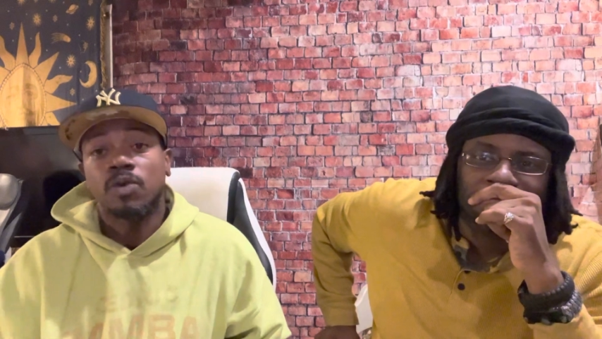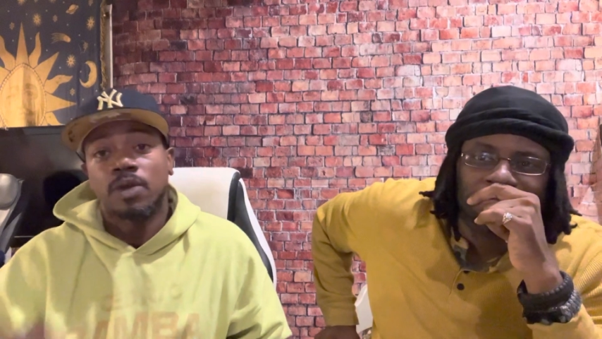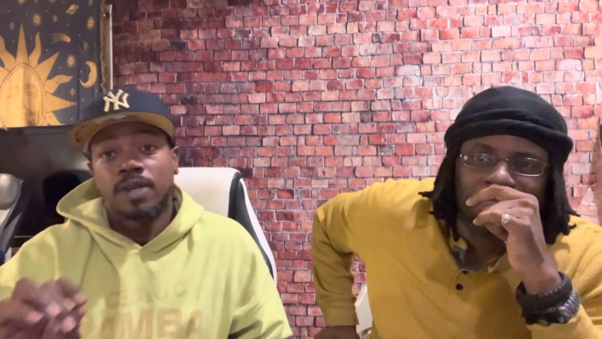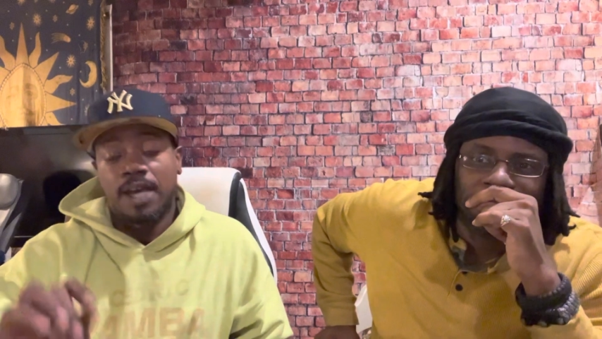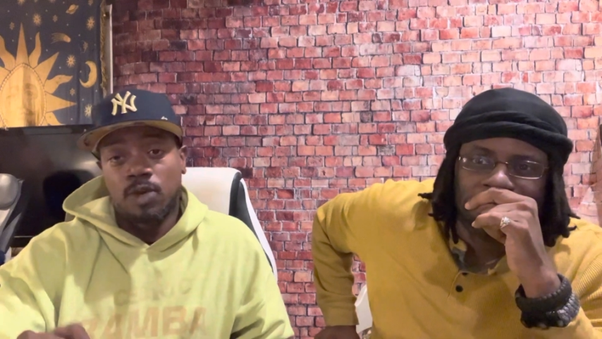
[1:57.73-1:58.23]

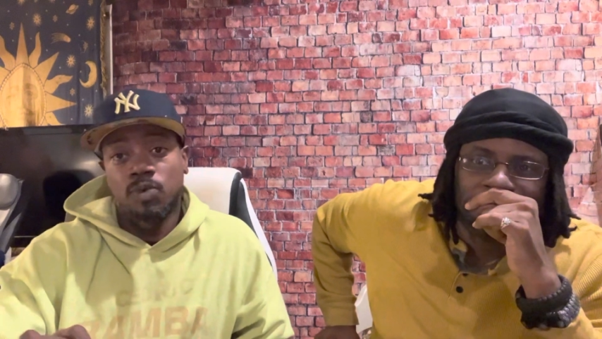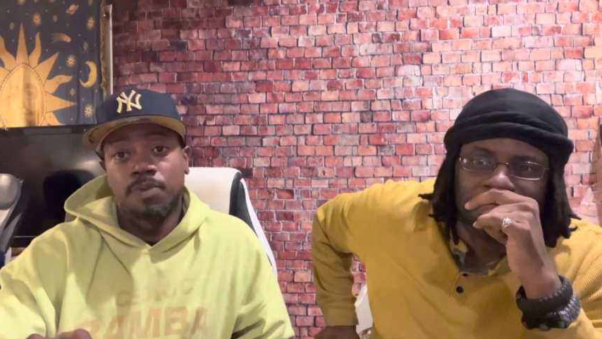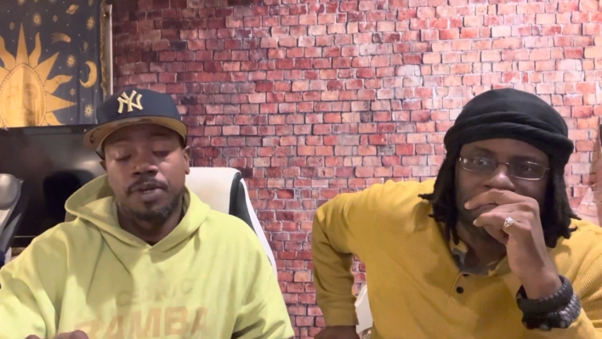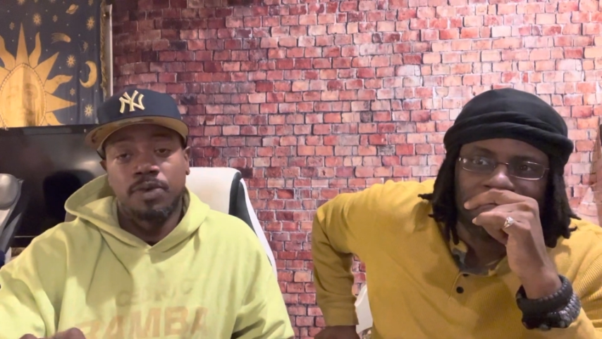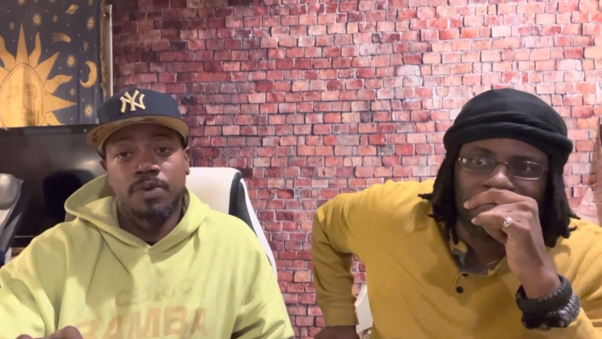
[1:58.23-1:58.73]
Speaker 1: Can a
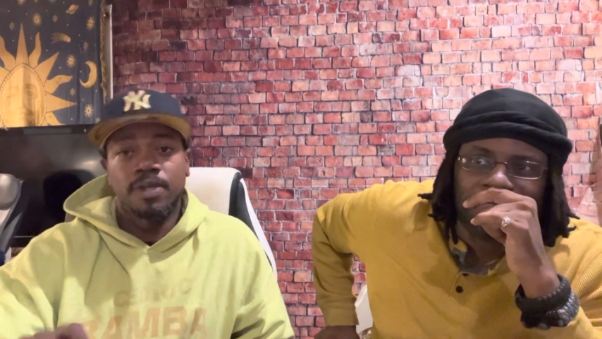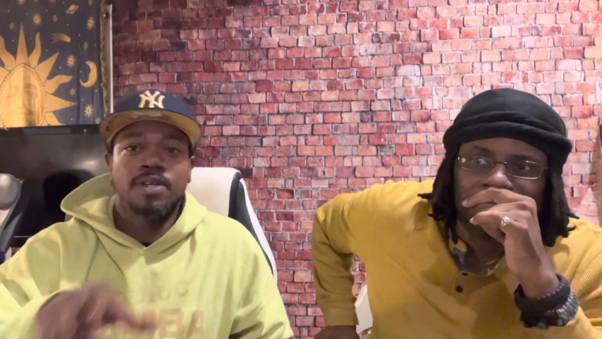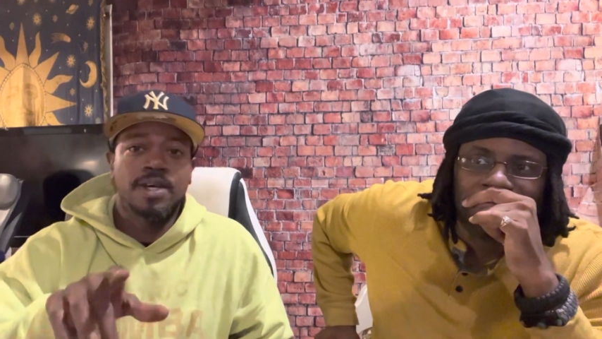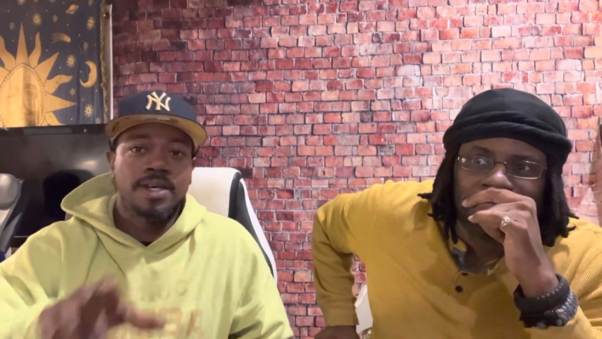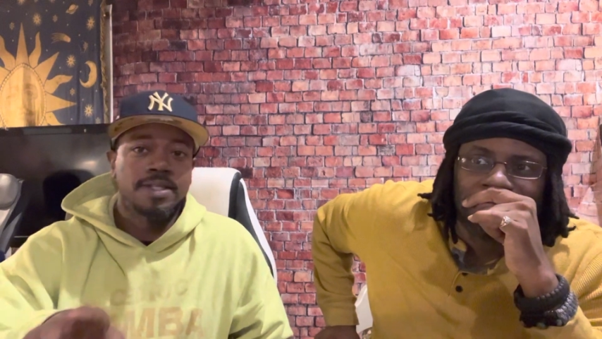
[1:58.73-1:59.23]
woman do it?
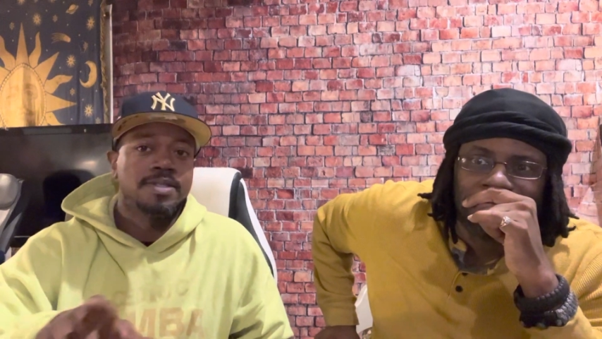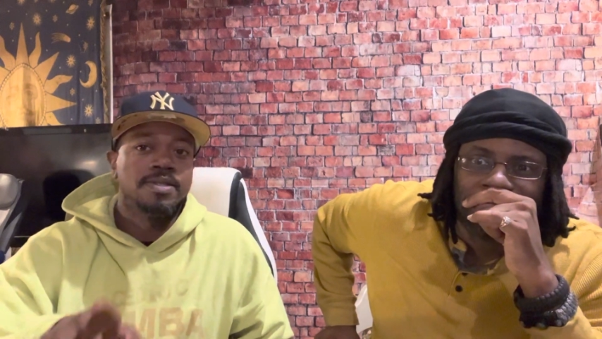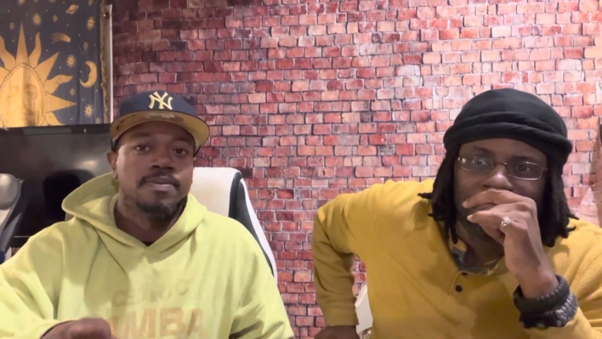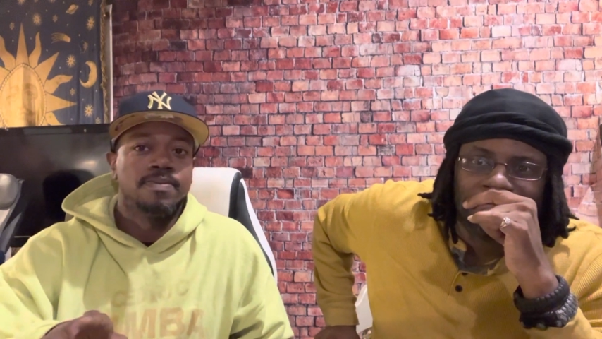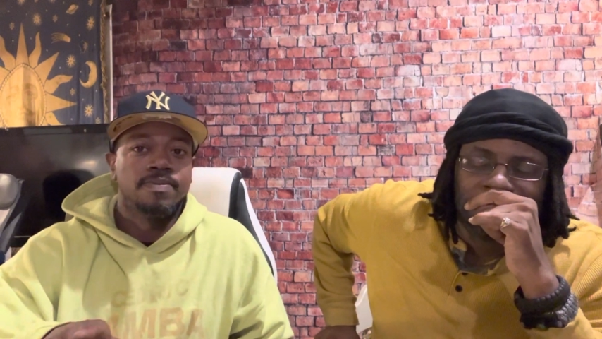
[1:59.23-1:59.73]
Yes.
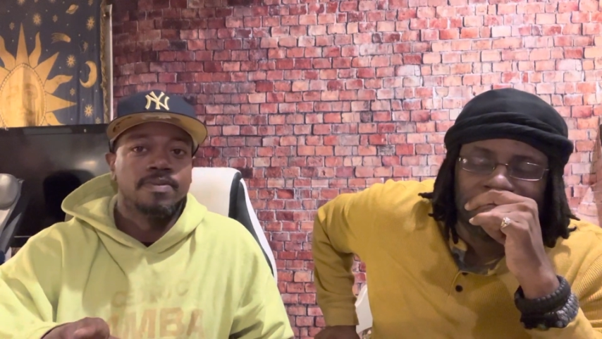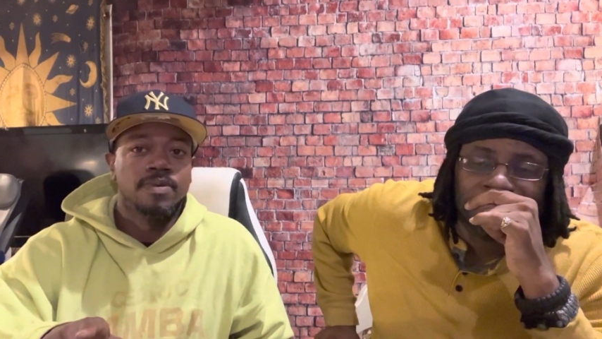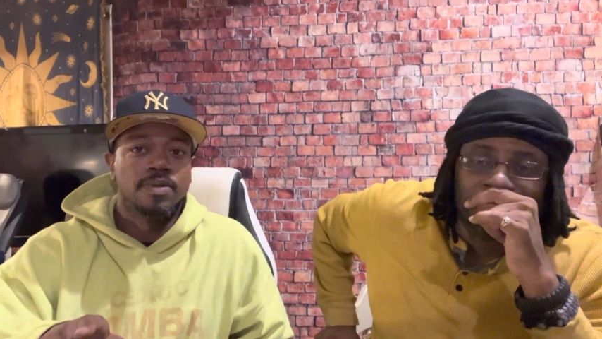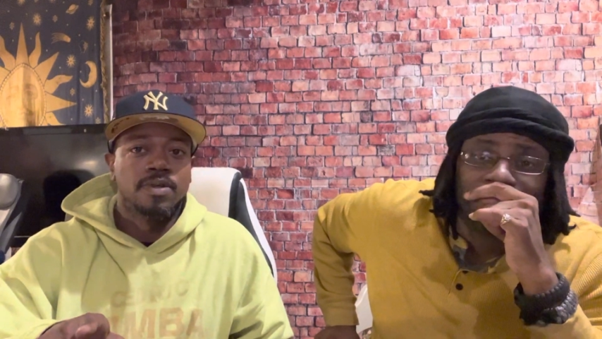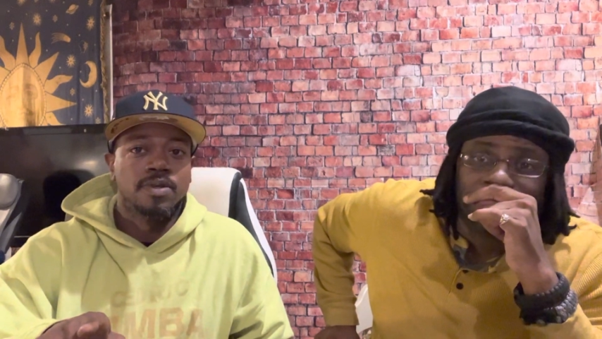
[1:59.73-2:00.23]

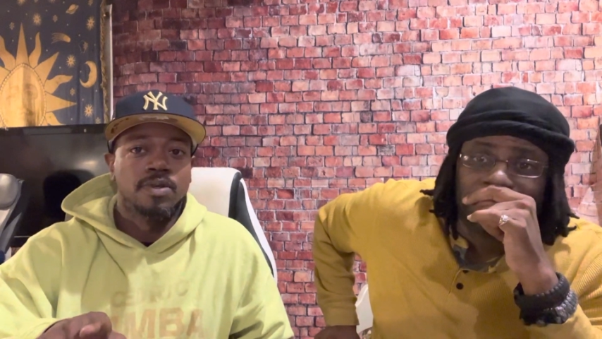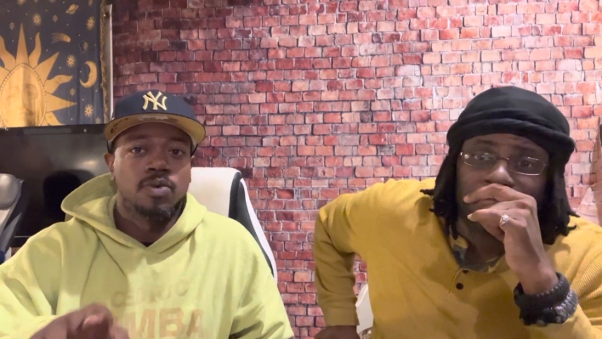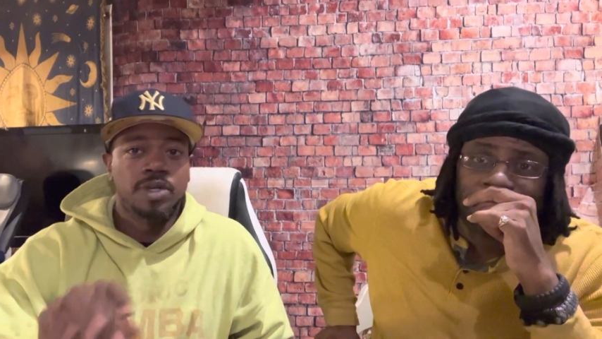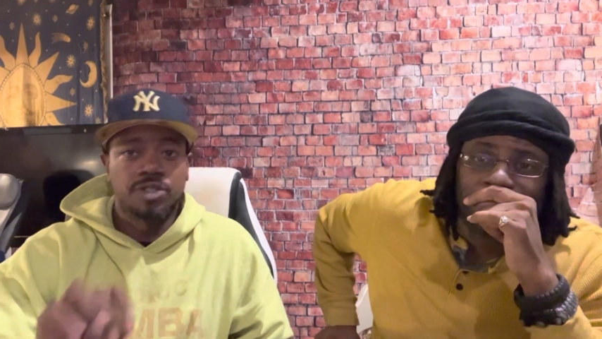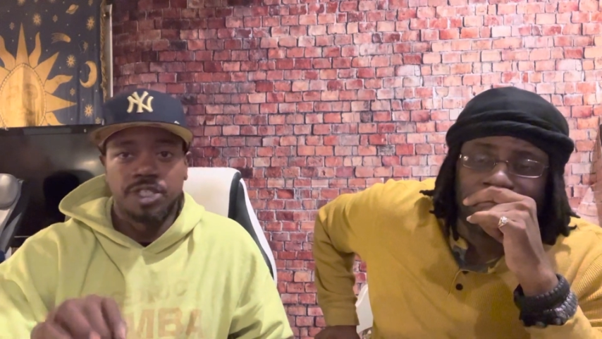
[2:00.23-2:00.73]

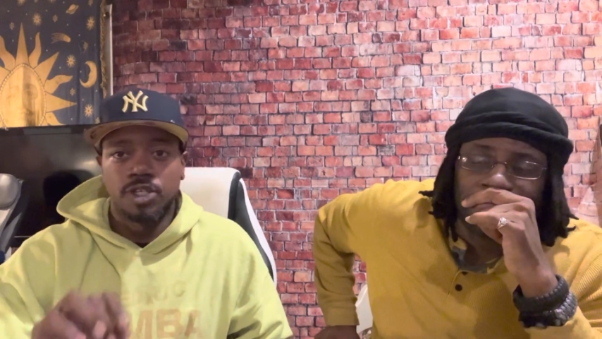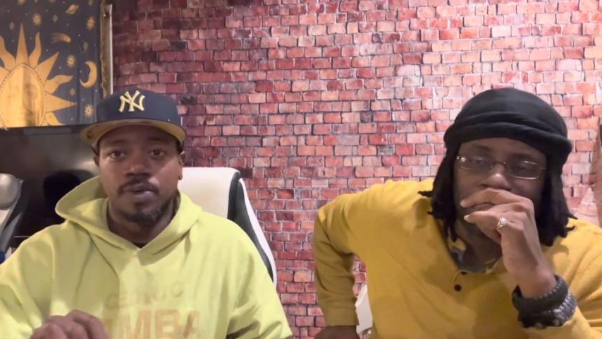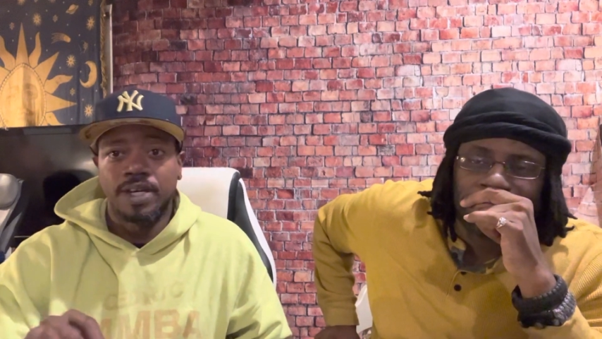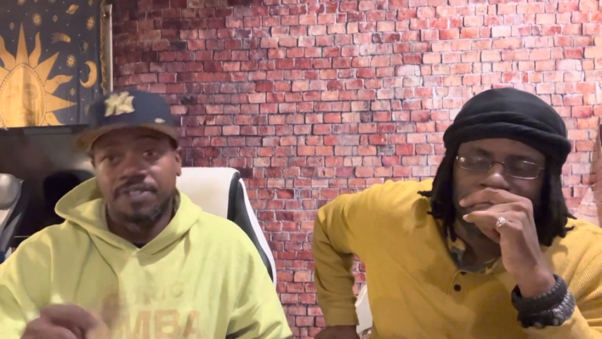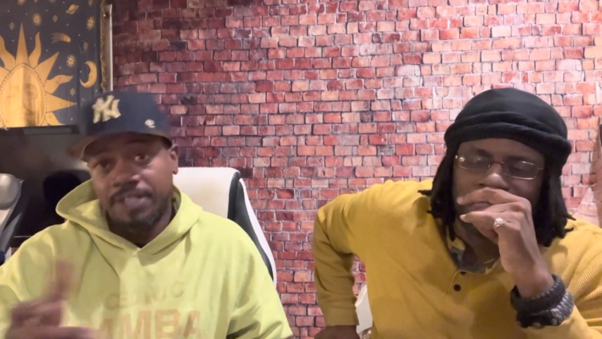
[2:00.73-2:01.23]
Will she do
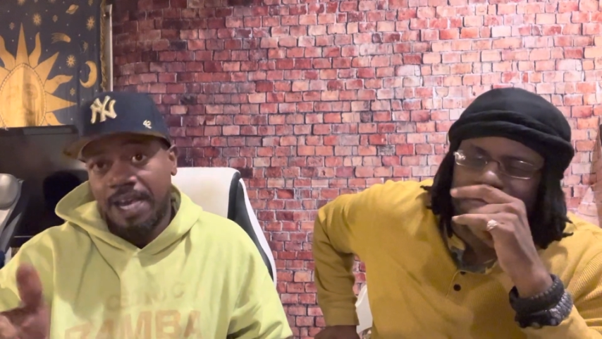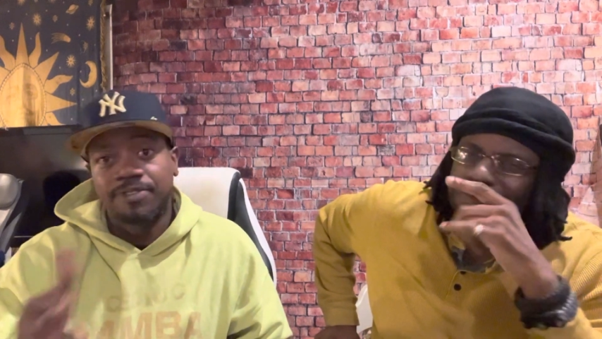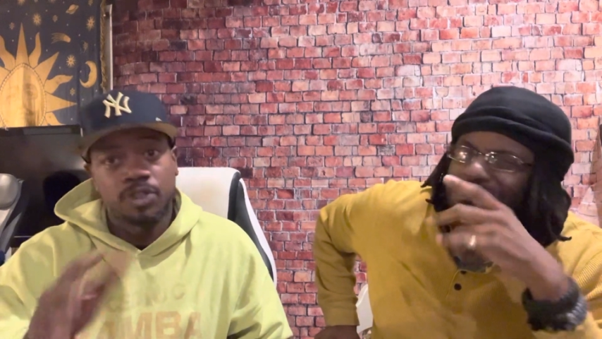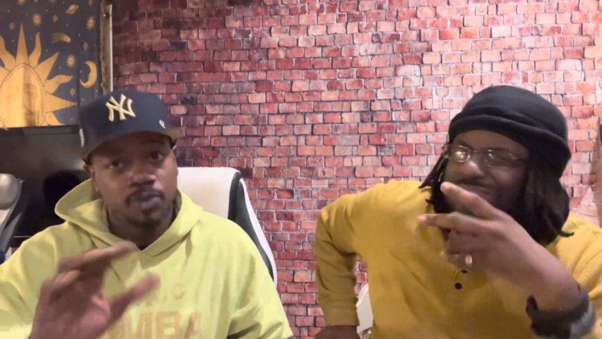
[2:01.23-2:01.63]
it if she have to?